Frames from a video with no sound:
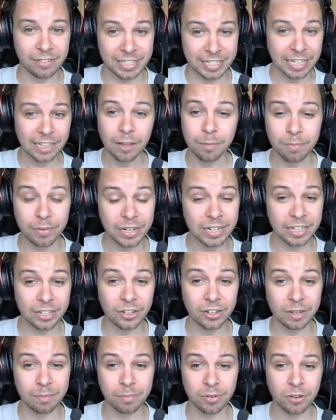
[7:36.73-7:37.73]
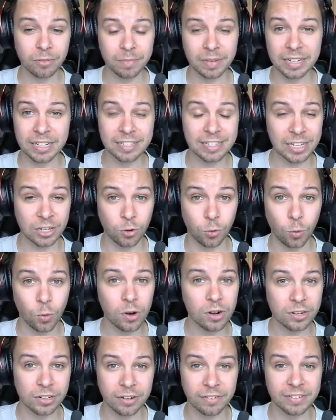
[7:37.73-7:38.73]
Still a pretty good improvement. It's a
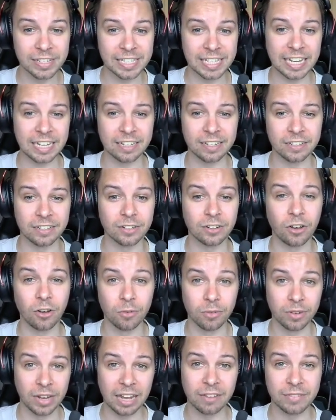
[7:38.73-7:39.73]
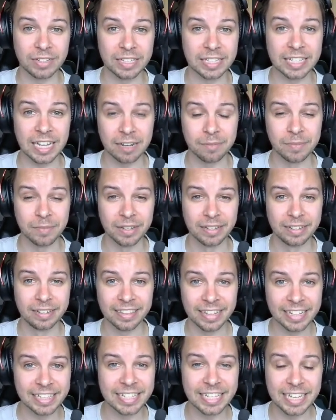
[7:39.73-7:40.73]
quarter of a second on Alvin's time.
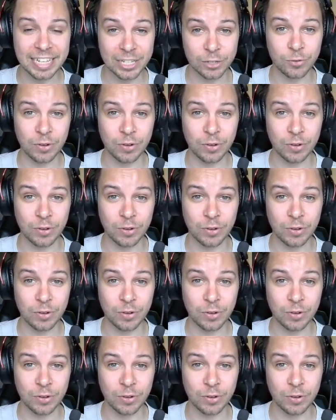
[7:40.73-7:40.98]
Let's see his